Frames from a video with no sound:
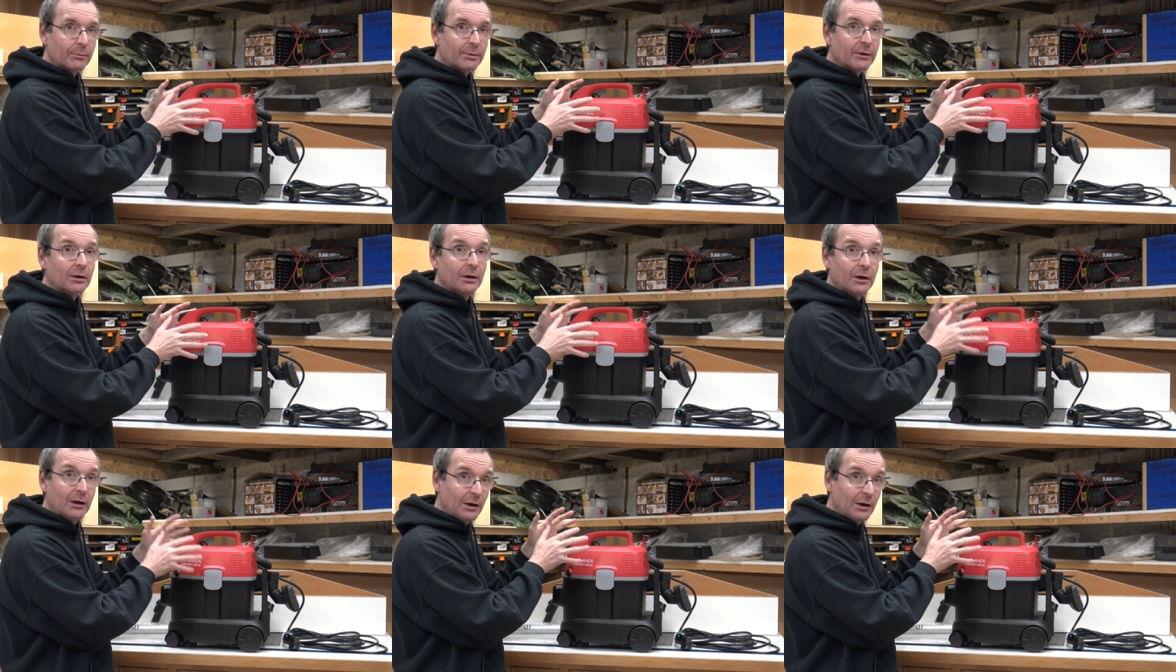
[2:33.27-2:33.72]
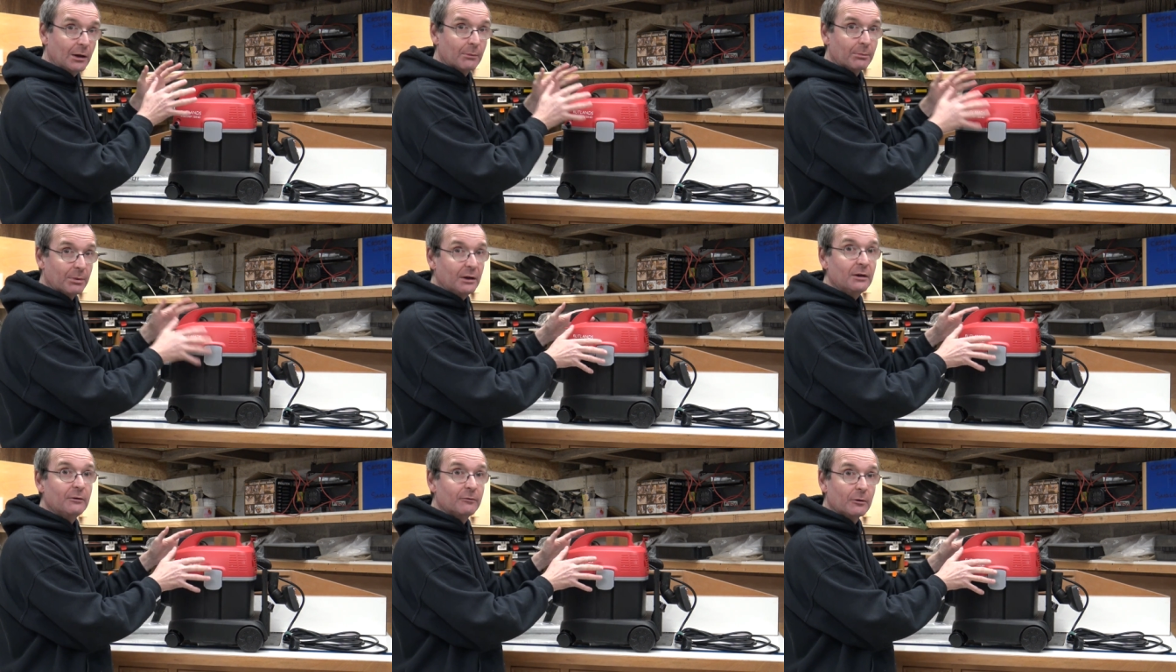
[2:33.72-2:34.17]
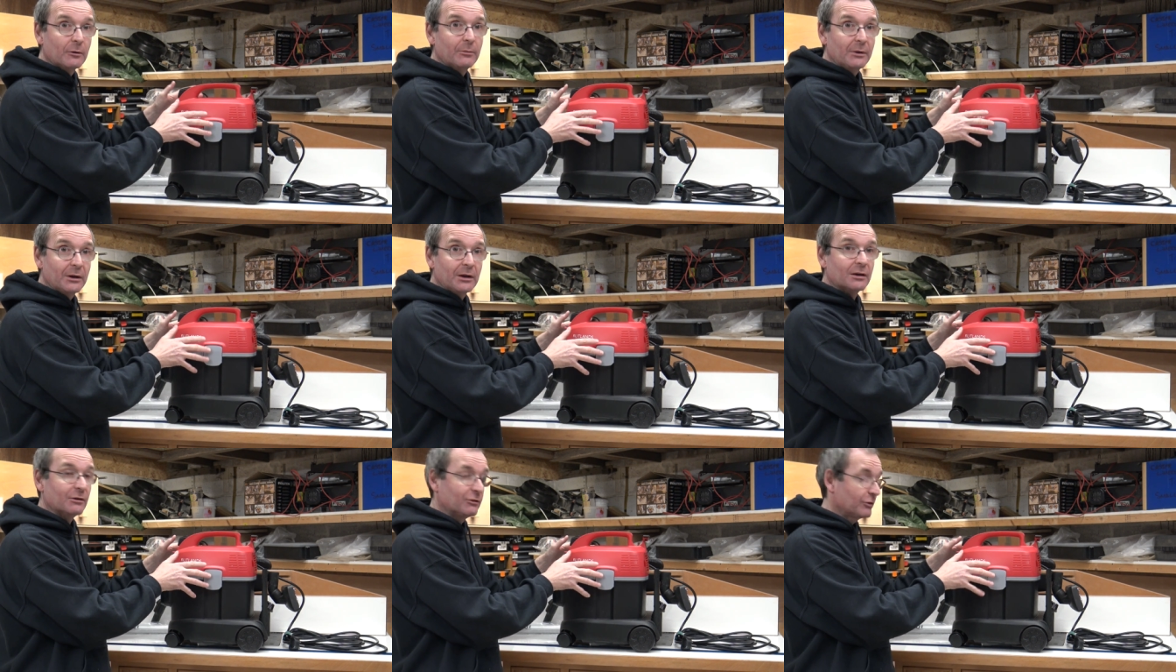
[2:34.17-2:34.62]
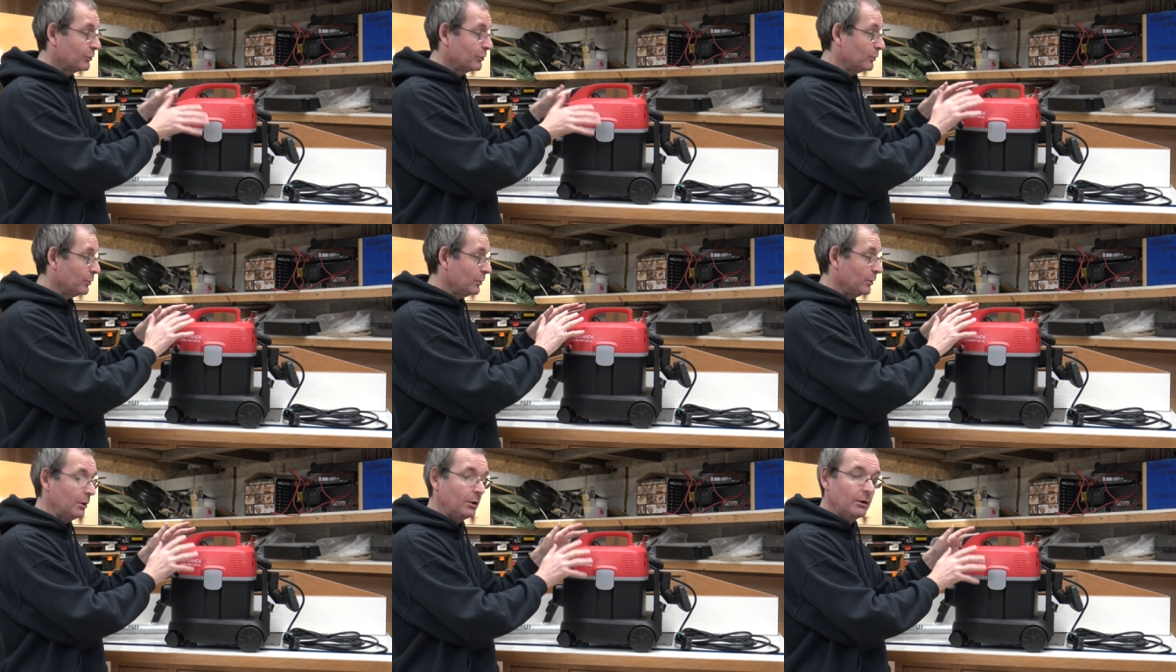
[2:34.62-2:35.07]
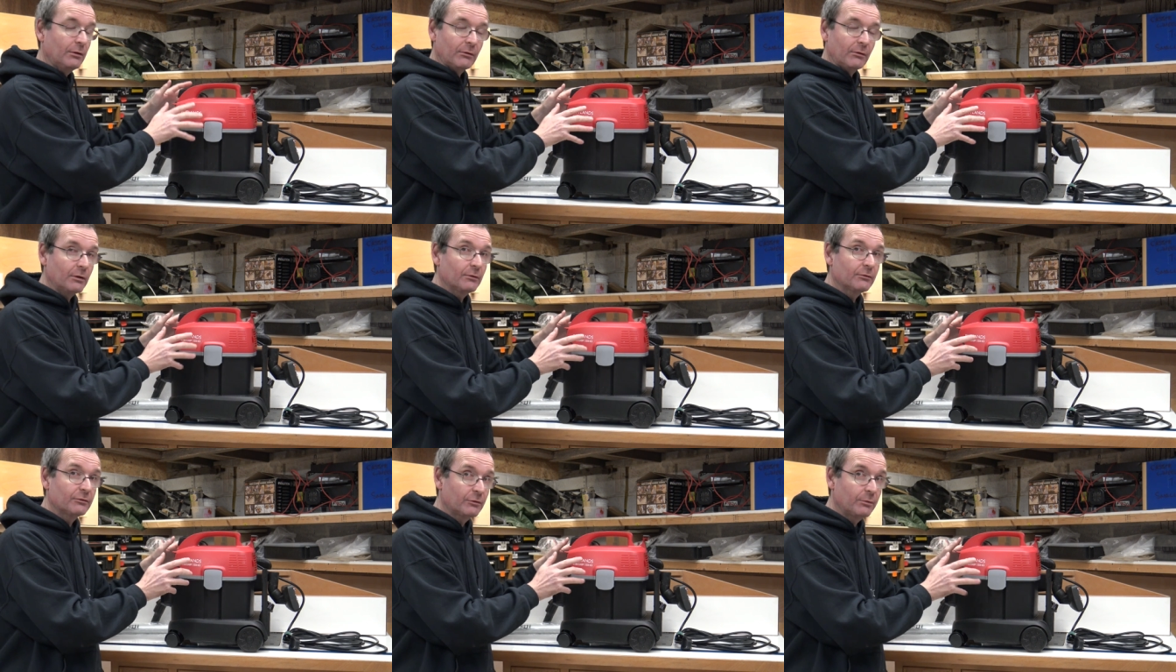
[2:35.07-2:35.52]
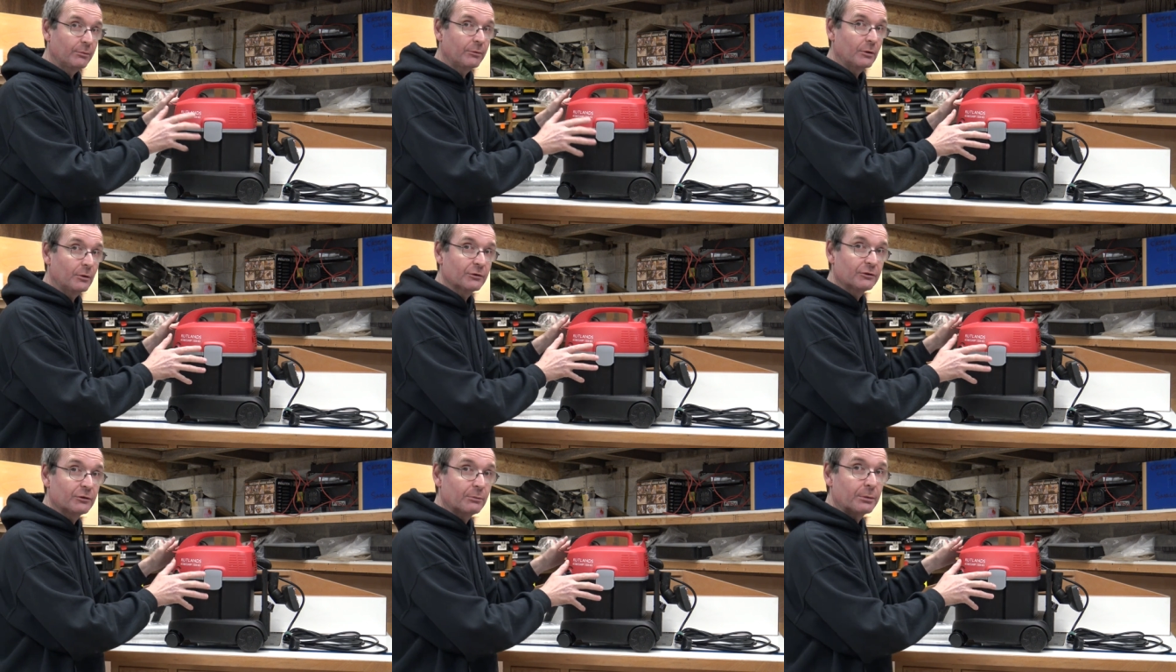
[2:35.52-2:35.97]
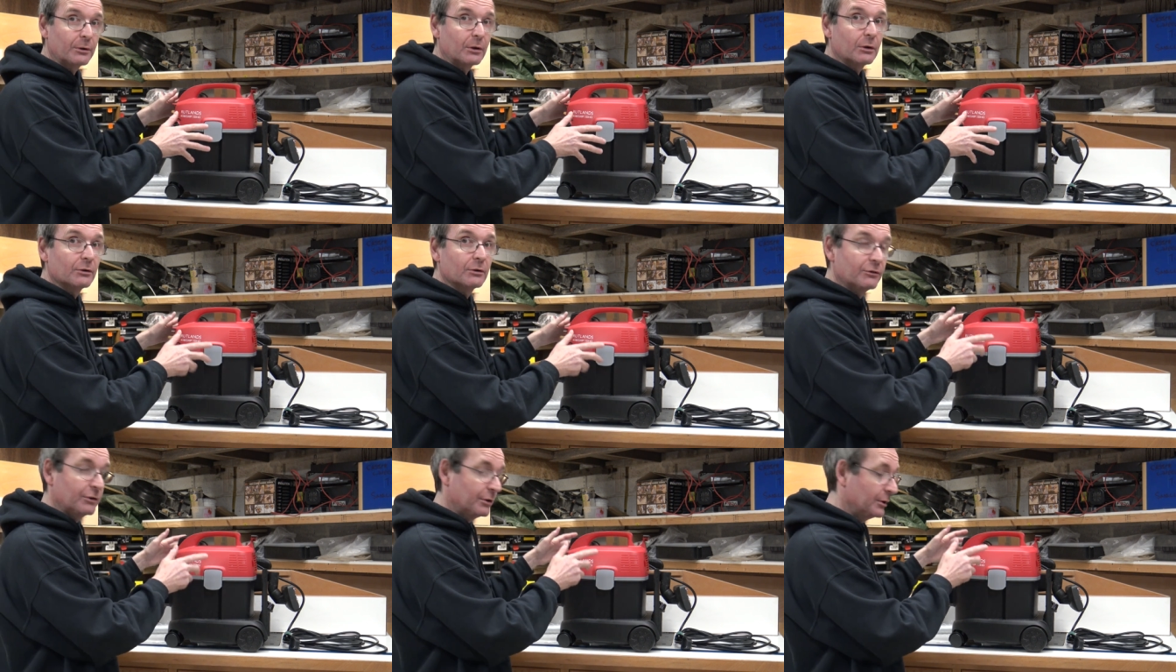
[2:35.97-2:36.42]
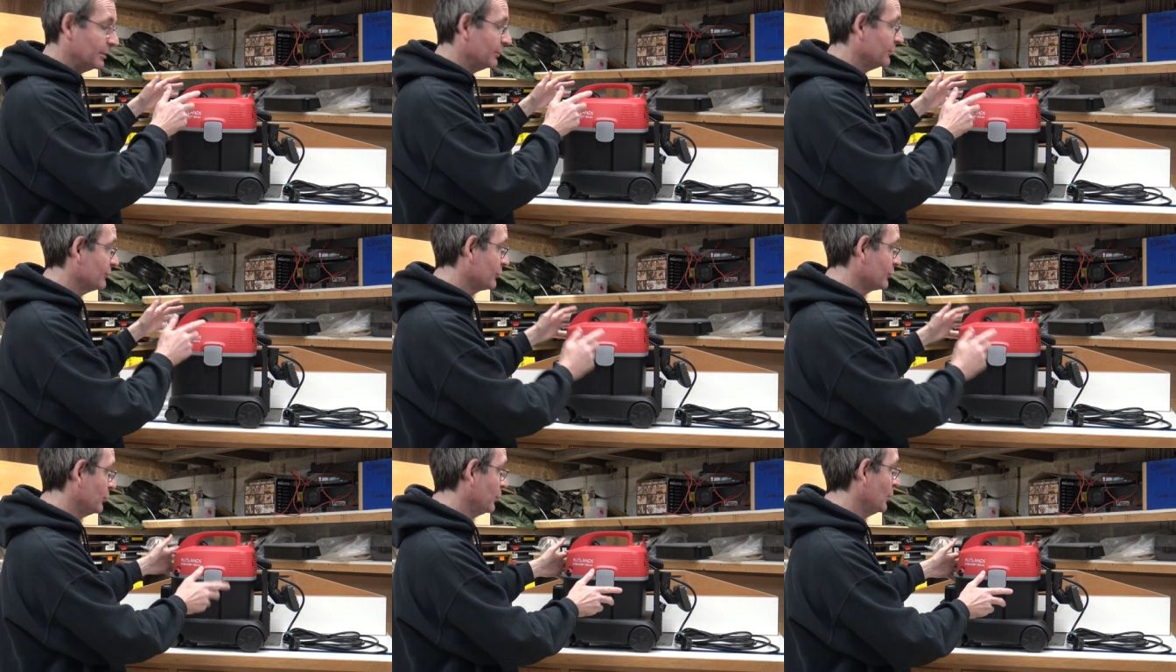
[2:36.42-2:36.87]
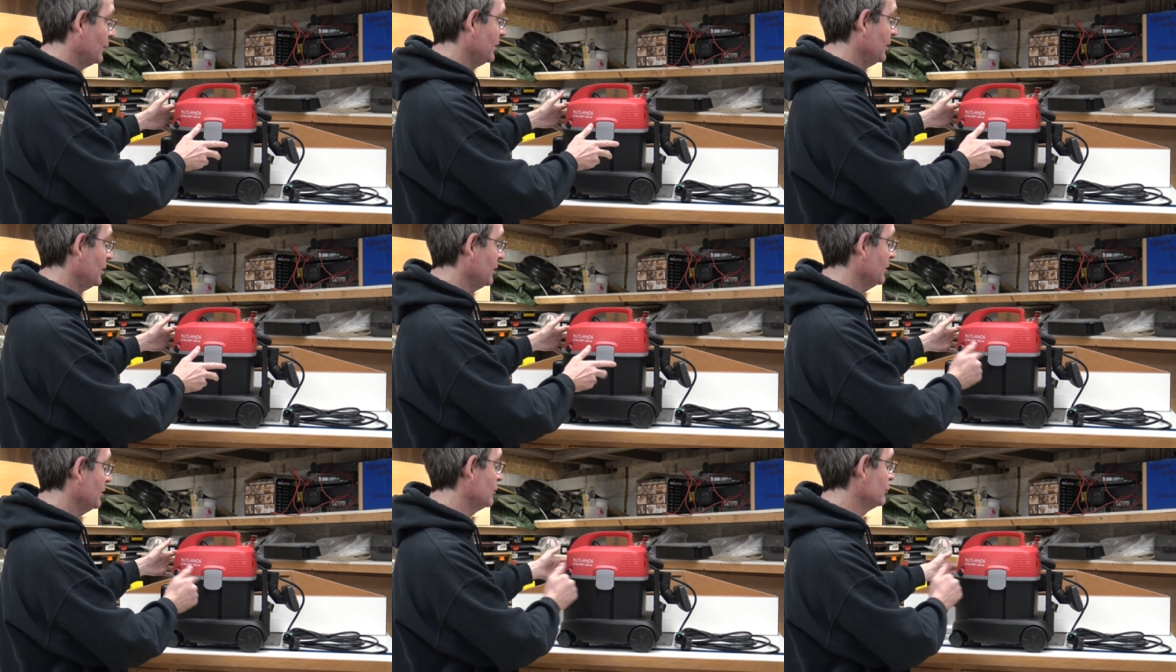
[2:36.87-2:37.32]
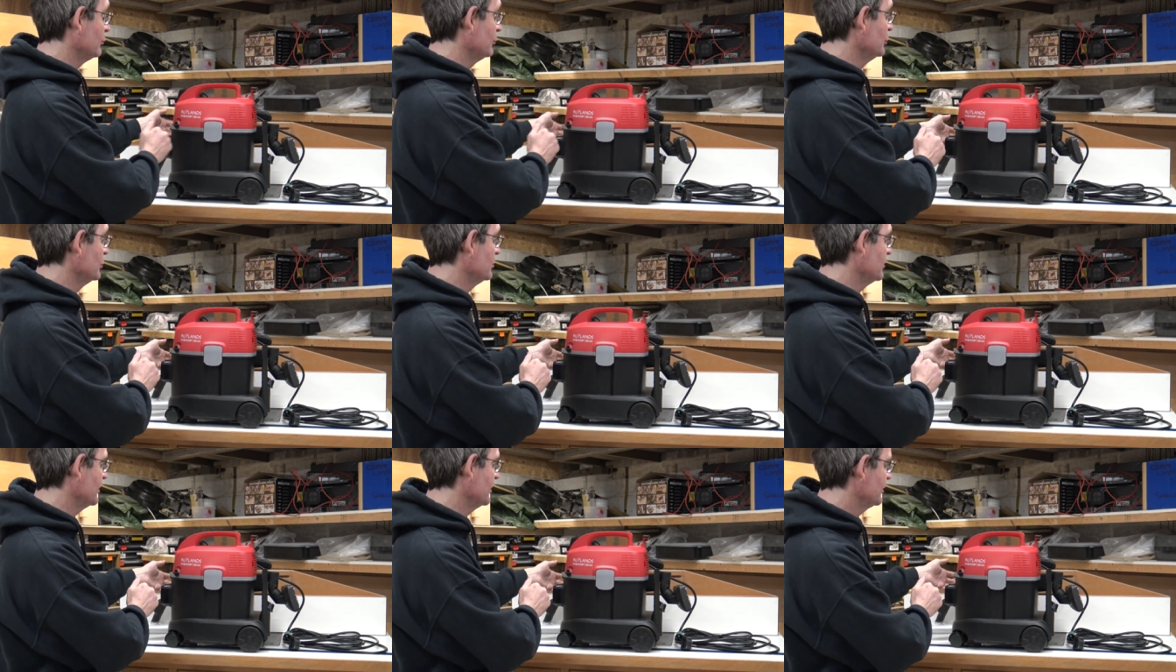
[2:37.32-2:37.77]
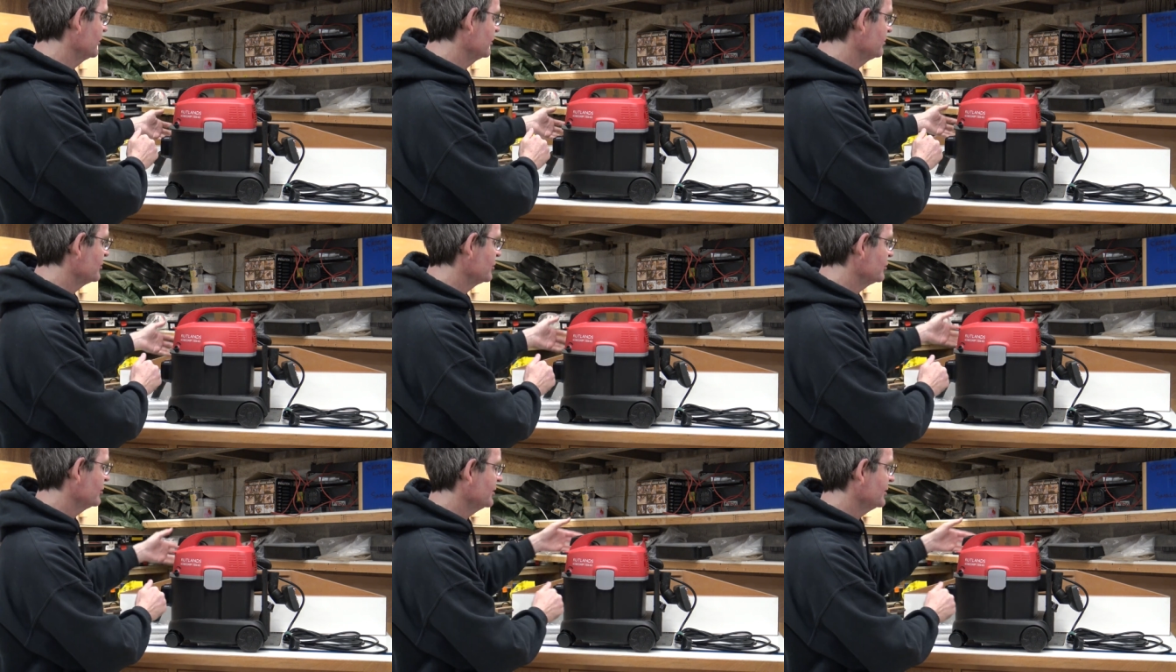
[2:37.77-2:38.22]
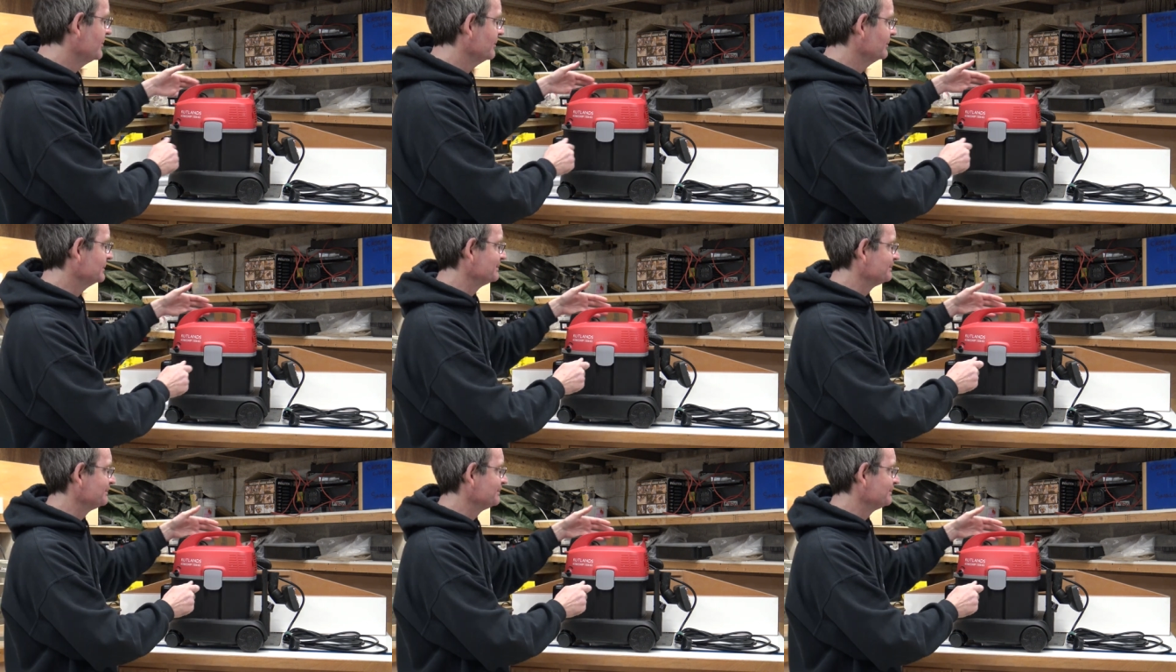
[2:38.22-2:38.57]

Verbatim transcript: But believe you me, it's quite, I, I, was quite surprised that there's quite a lot of room in this machine.